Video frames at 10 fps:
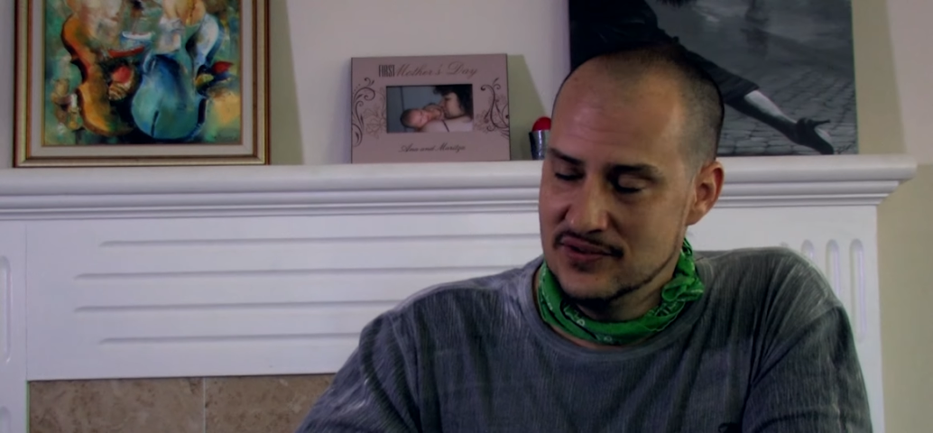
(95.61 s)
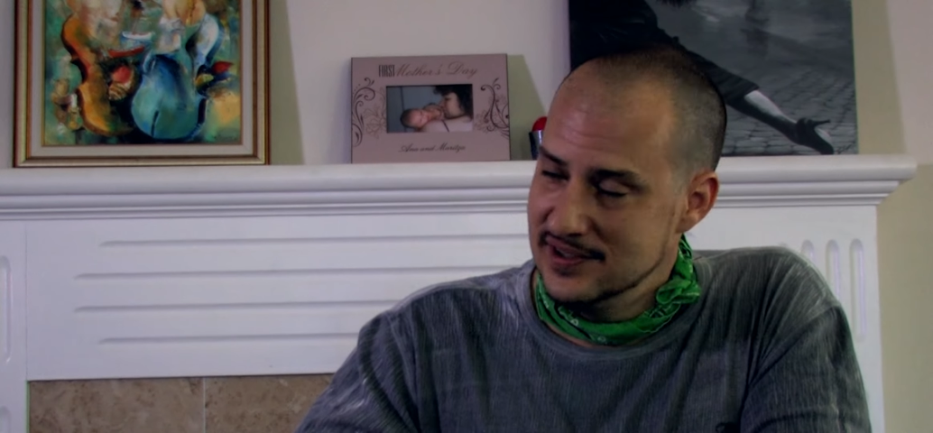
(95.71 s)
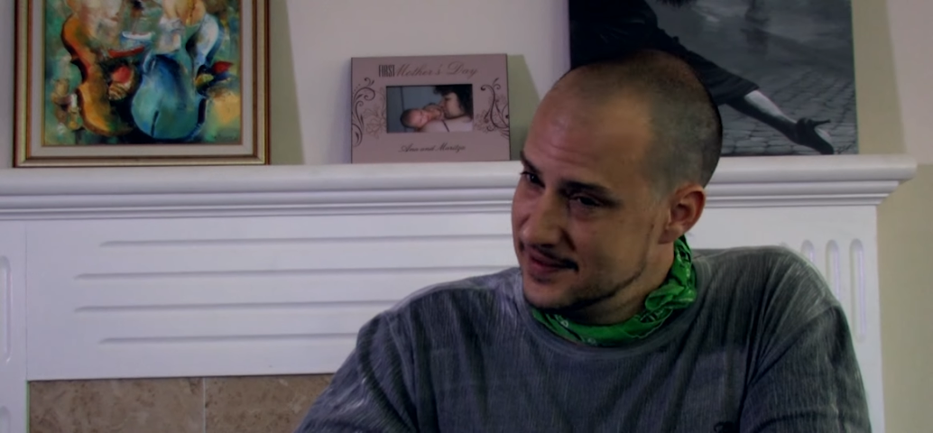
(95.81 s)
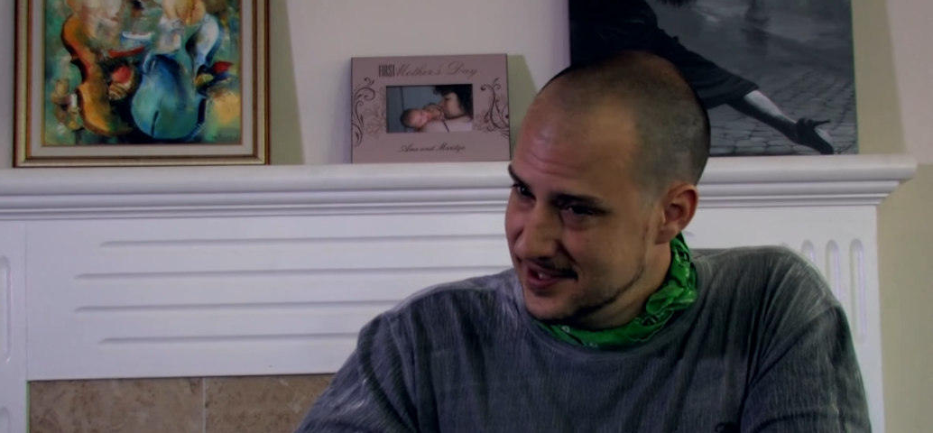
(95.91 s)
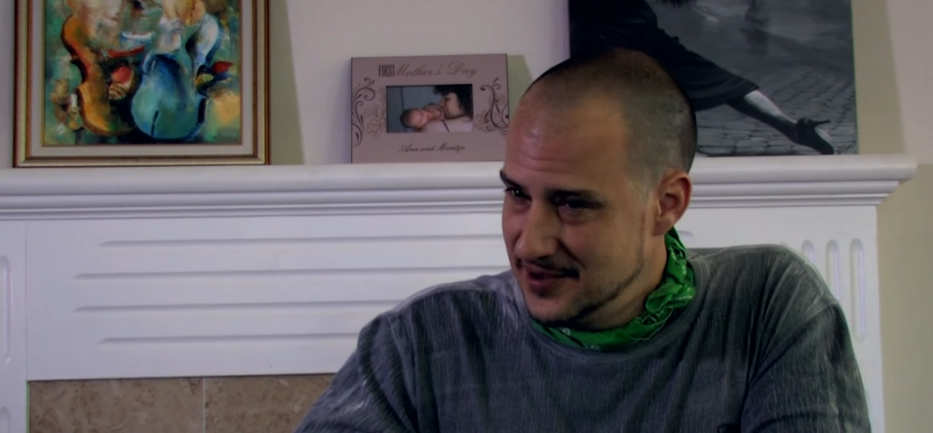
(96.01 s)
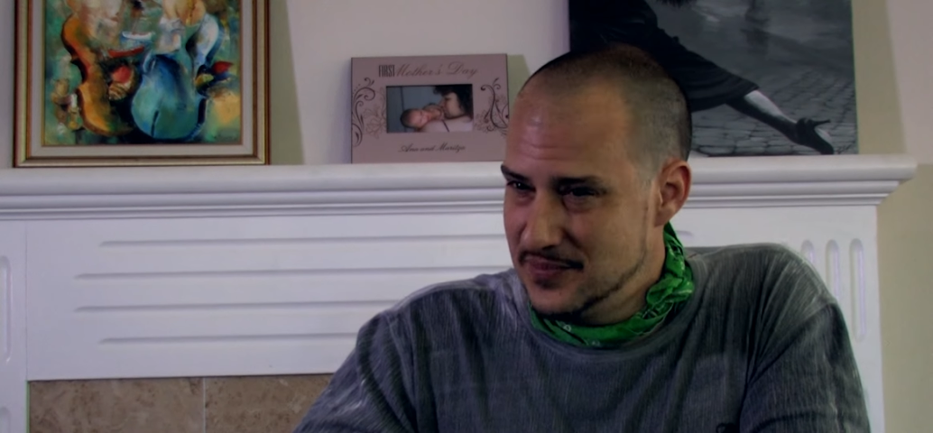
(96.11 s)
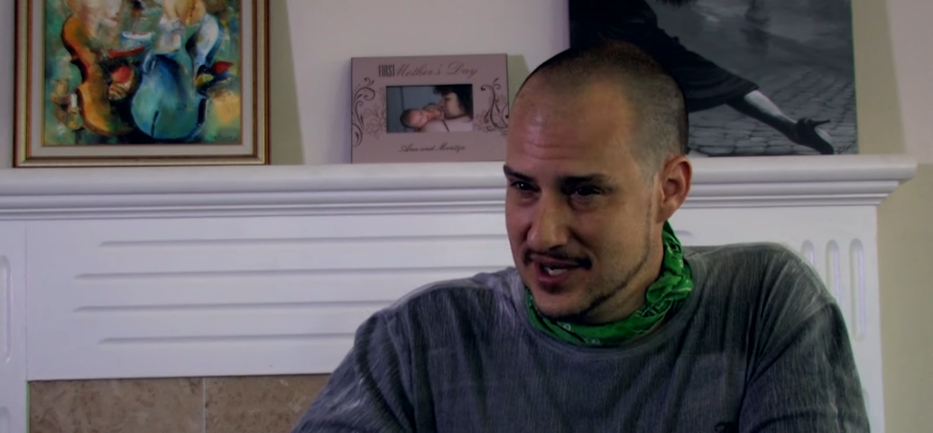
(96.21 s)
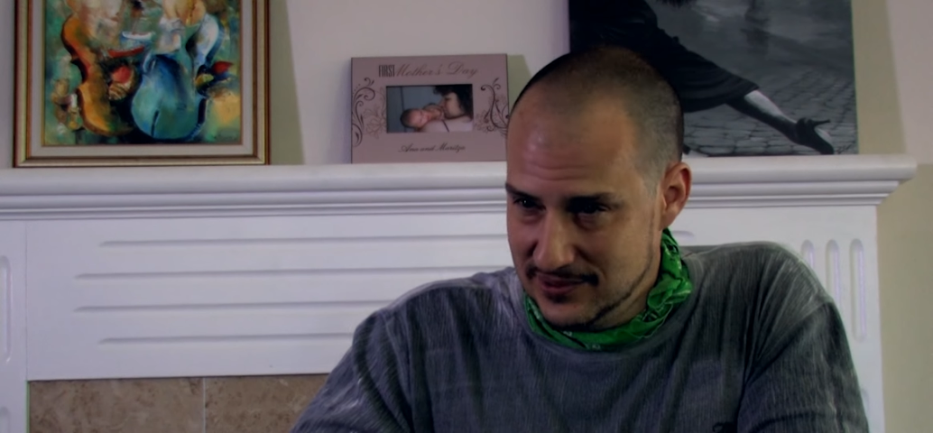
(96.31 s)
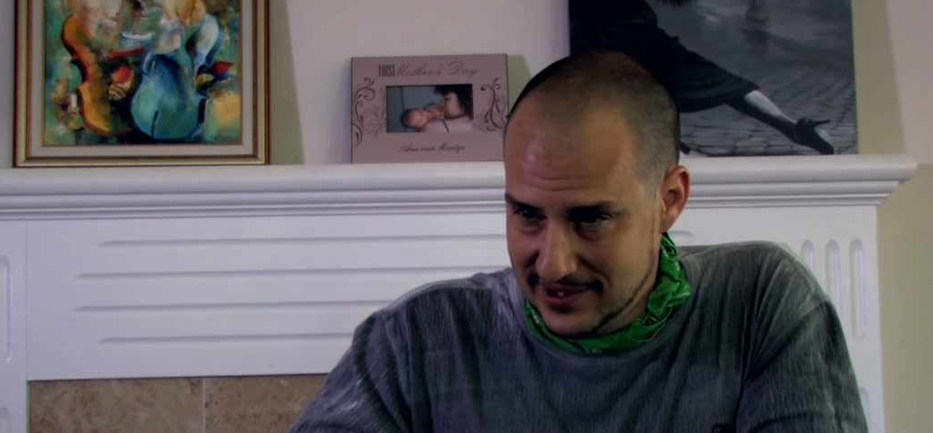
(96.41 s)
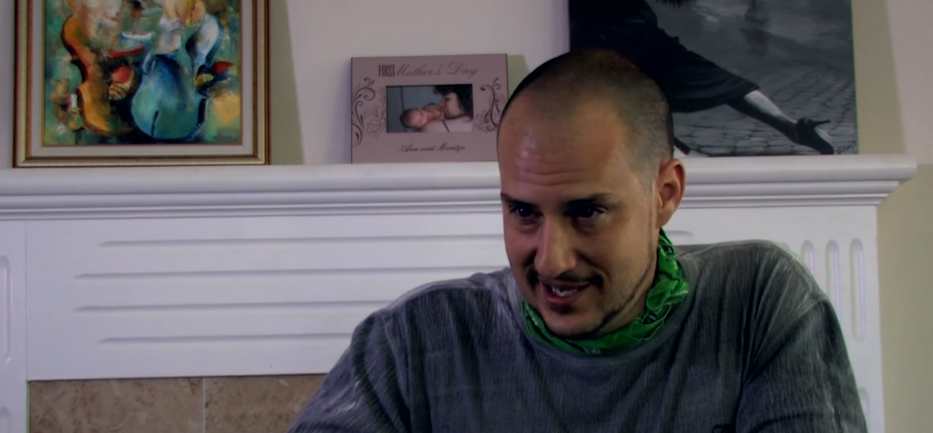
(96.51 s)
15
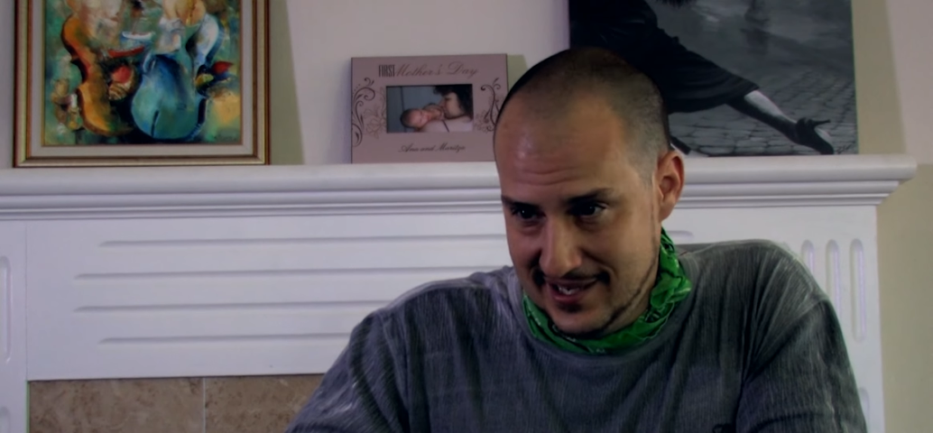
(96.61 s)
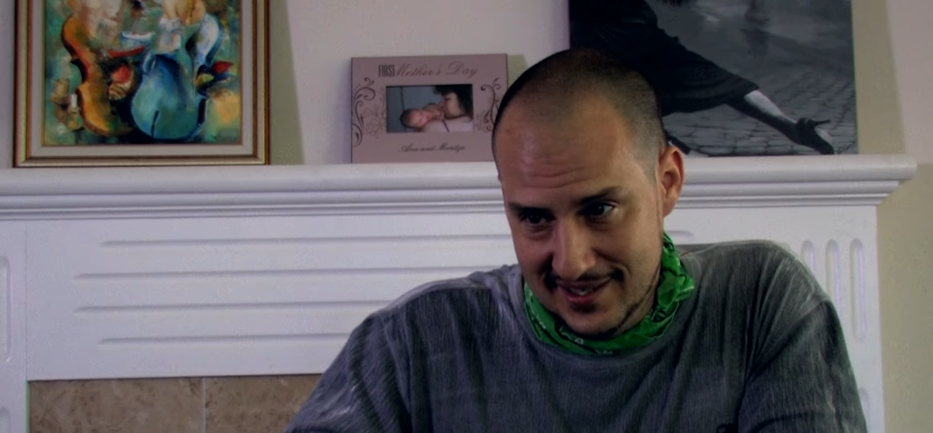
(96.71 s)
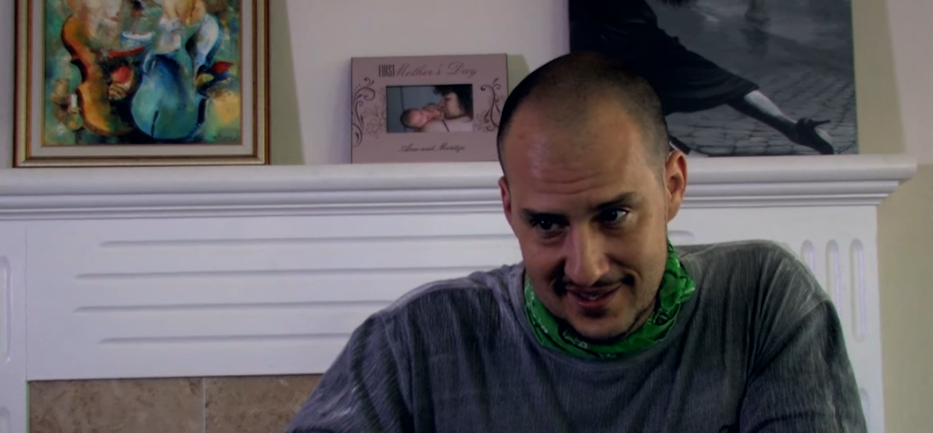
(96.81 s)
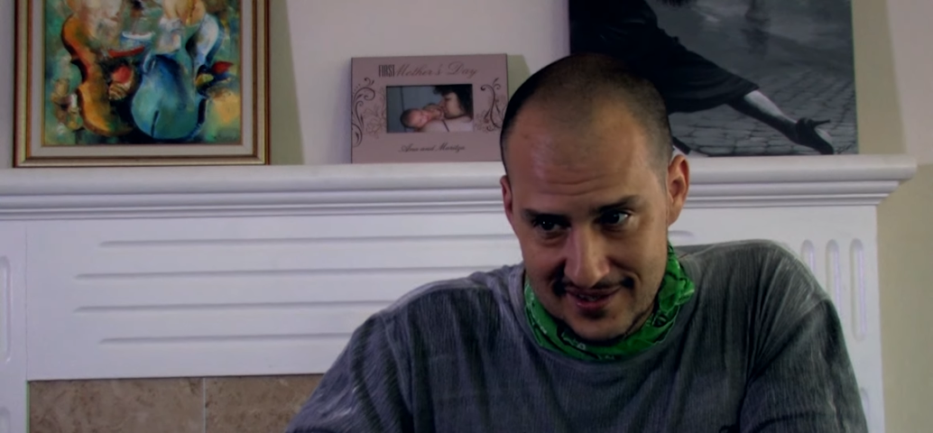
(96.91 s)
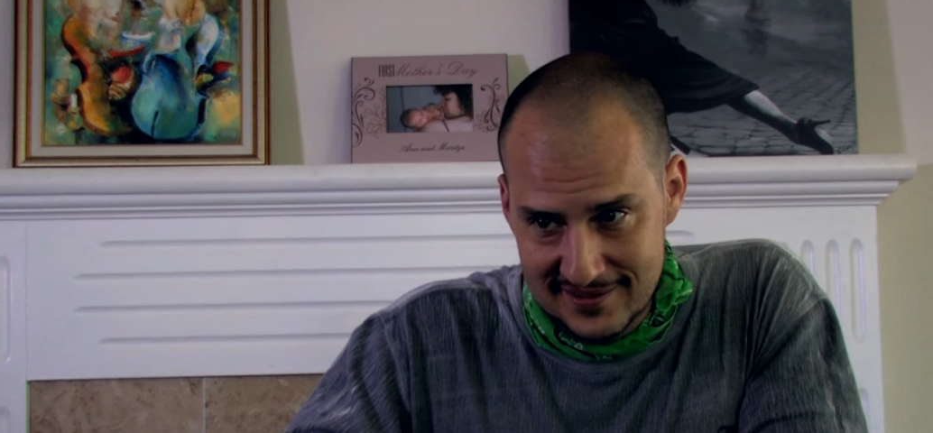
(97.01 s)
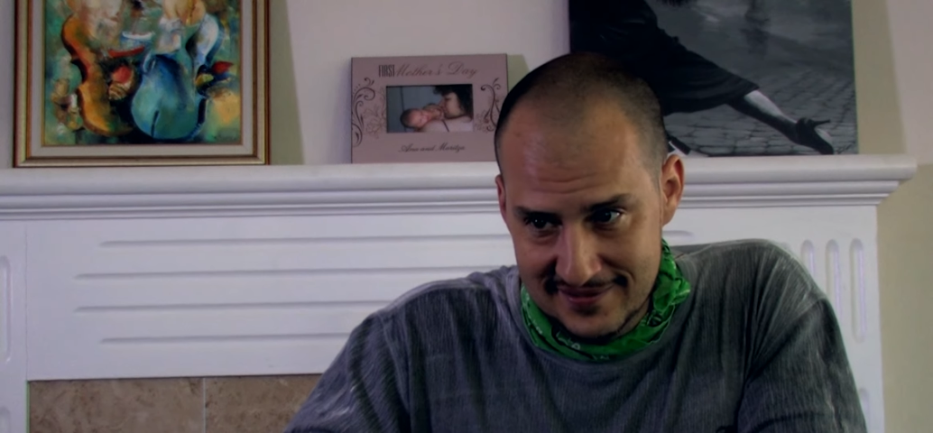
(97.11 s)
people died.